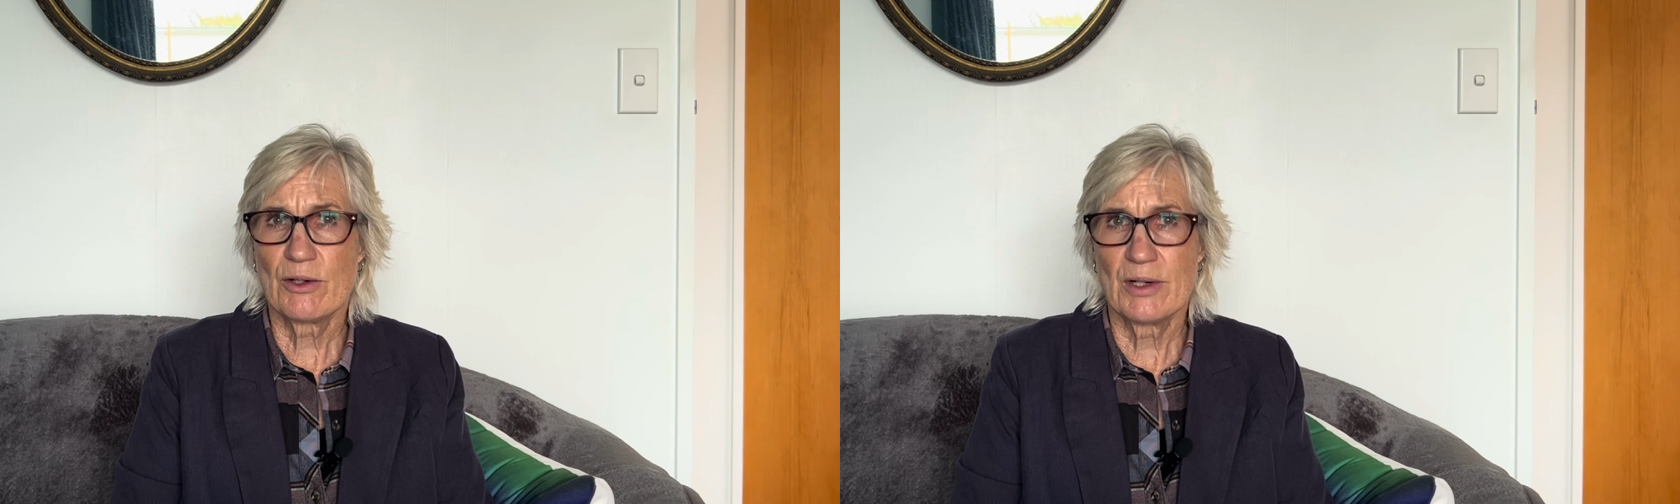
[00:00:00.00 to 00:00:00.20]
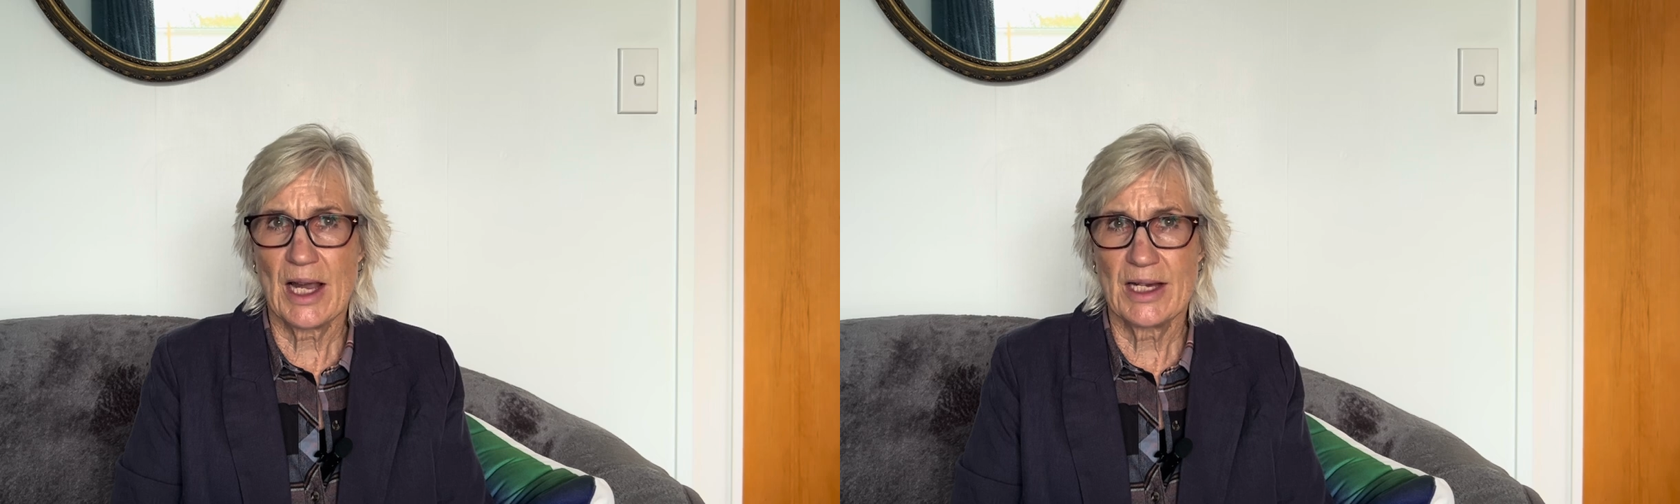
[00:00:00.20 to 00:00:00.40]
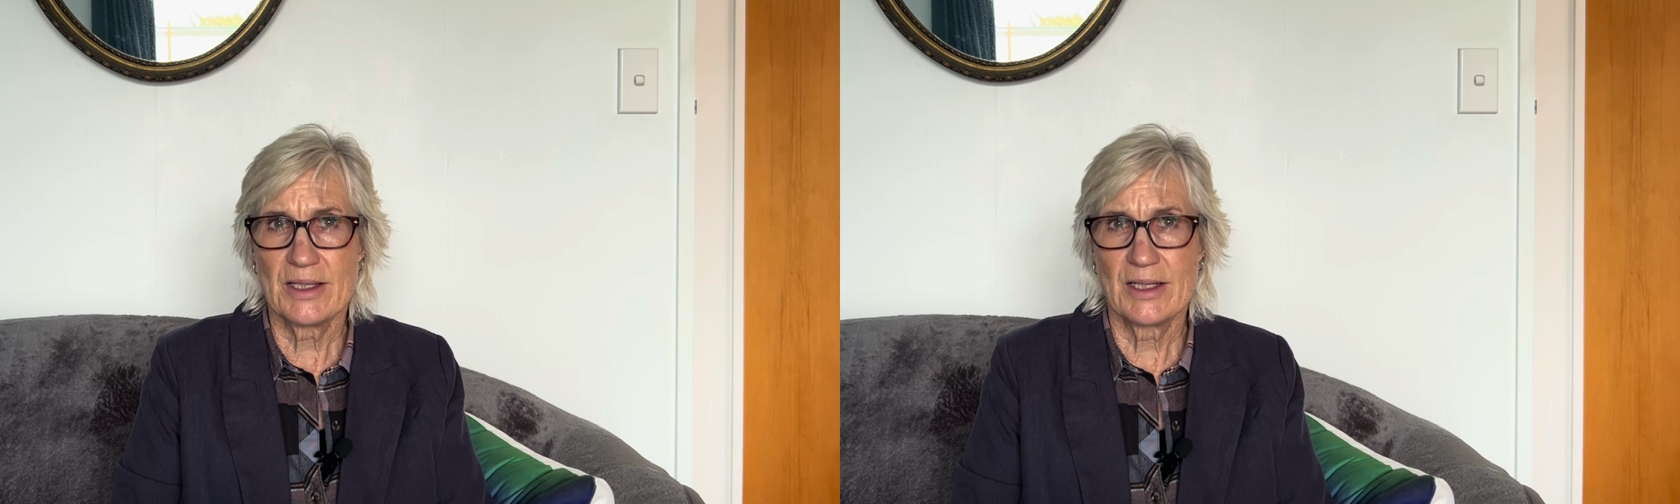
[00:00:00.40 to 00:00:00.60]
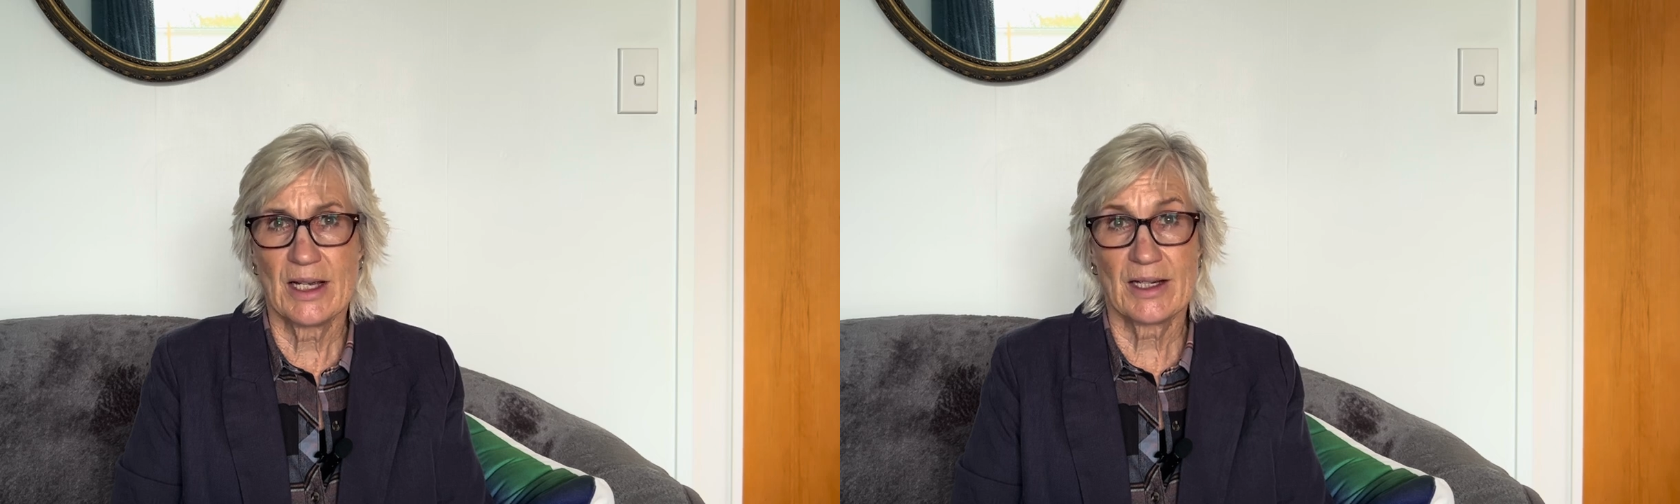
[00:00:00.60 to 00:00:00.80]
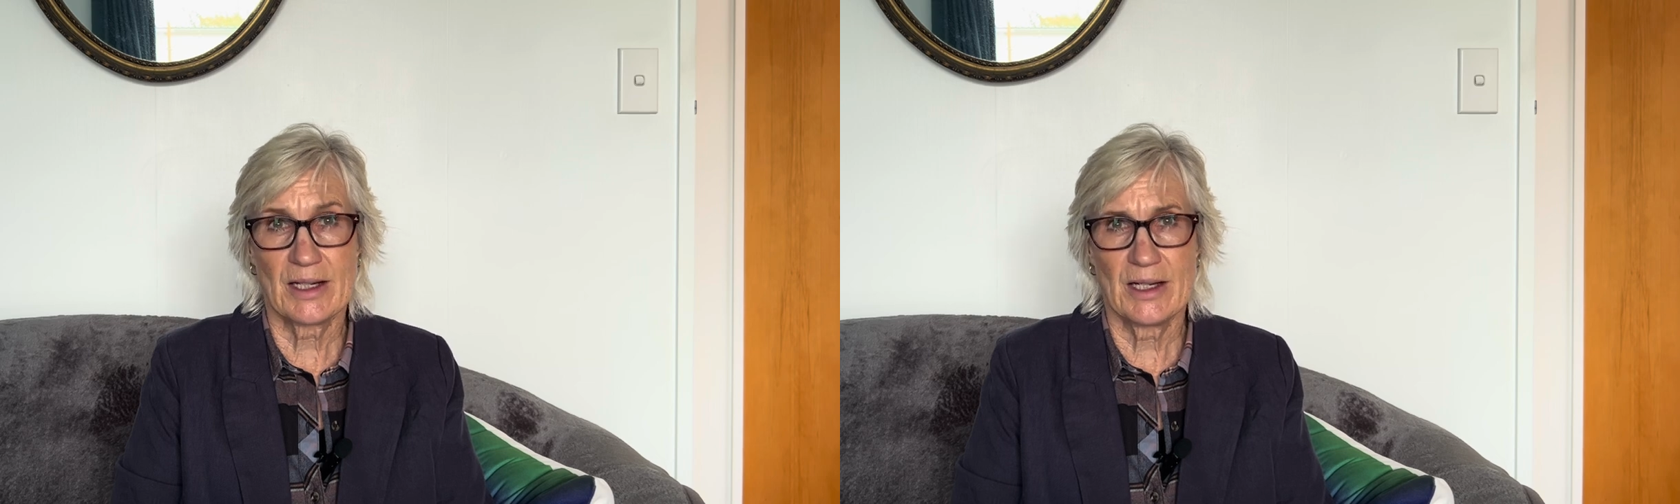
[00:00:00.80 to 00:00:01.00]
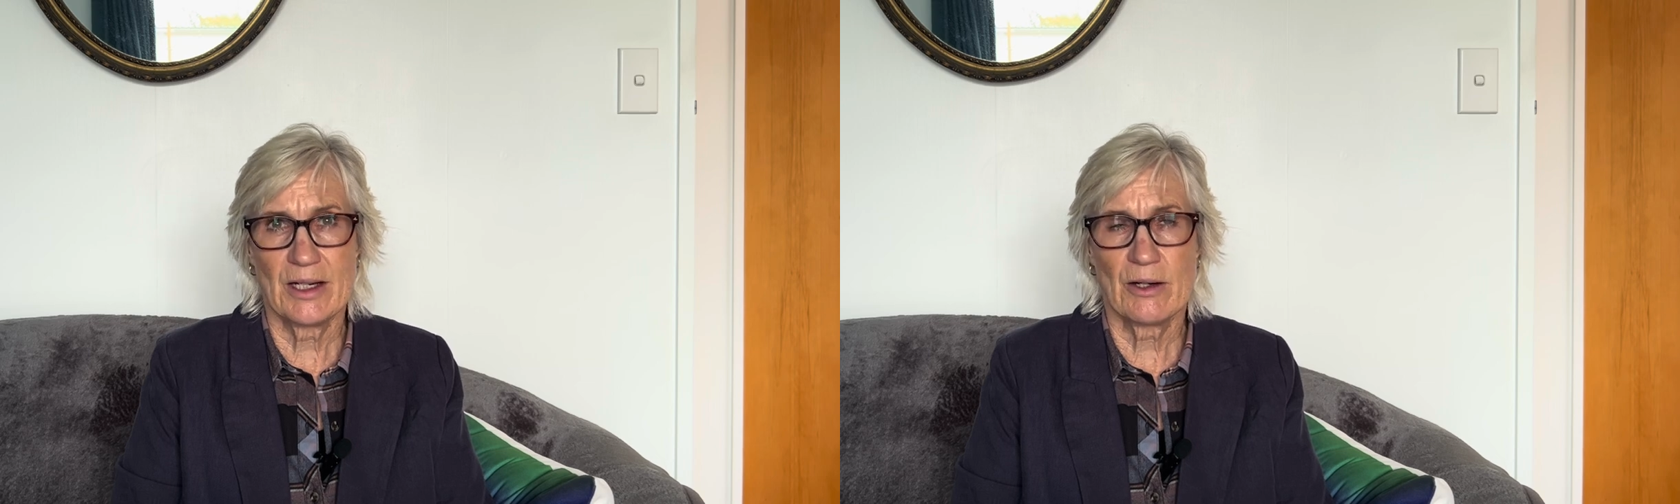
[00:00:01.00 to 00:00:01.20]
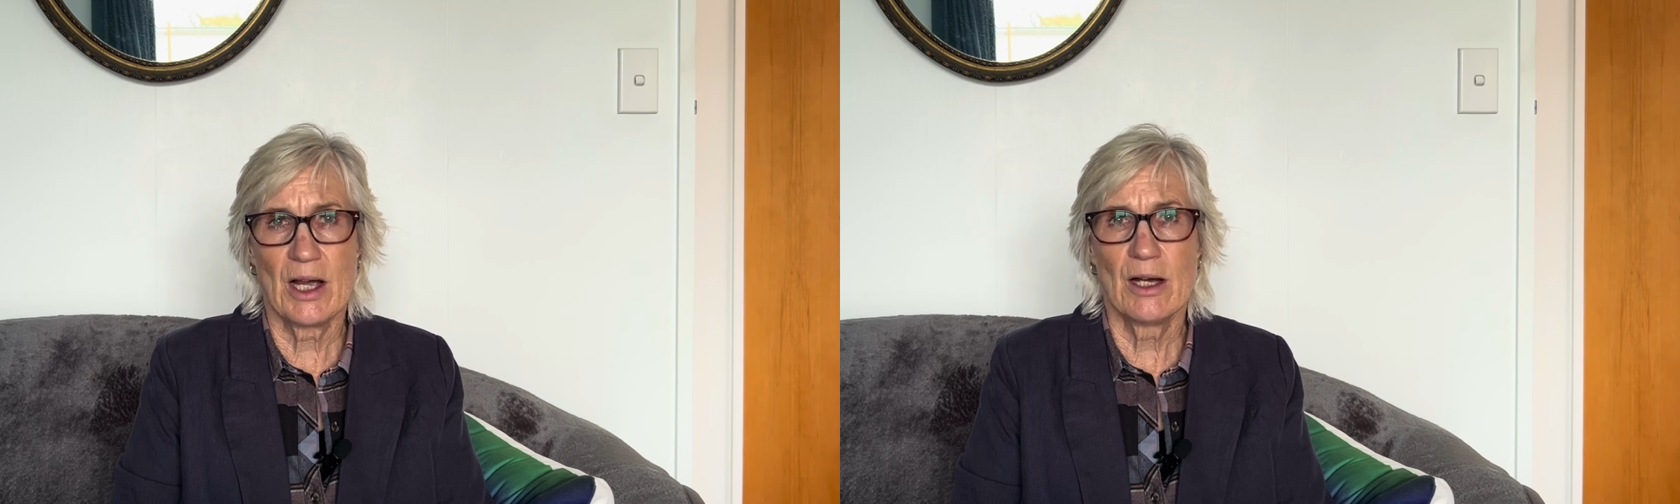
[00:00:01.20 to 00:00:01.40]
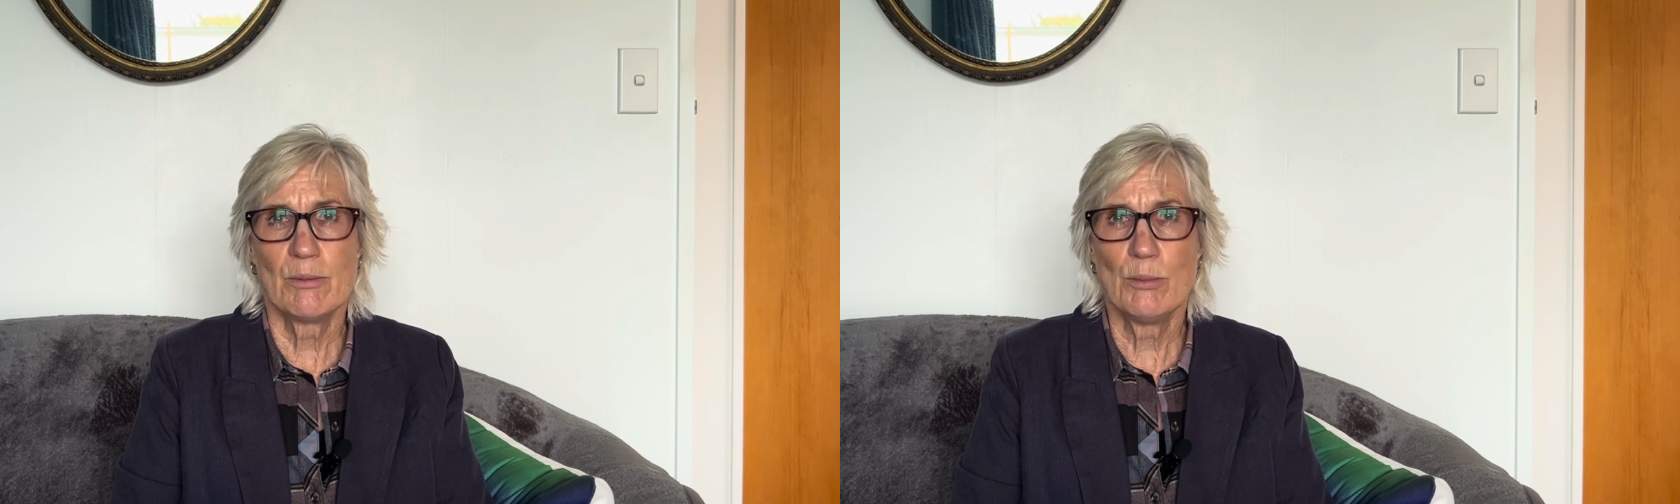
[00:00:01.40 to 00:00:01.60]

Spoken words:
creating a clearer,